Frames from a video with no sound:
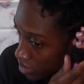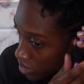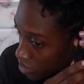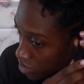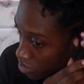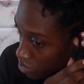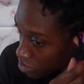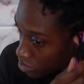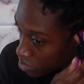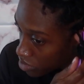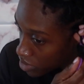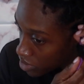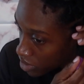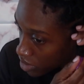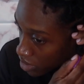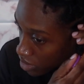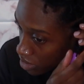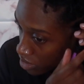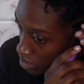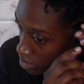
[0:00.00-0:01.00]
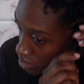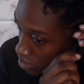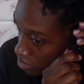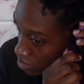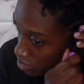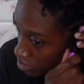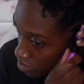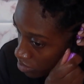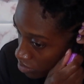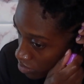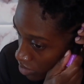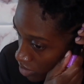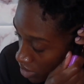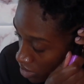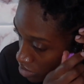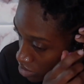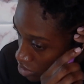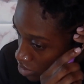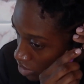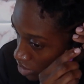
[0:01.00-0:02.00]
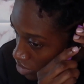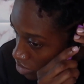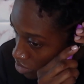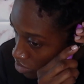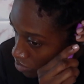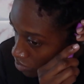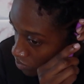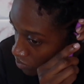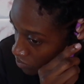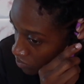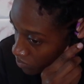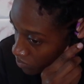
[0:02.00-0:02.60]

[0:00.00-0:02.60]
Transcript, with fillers: you see what I was trying to do.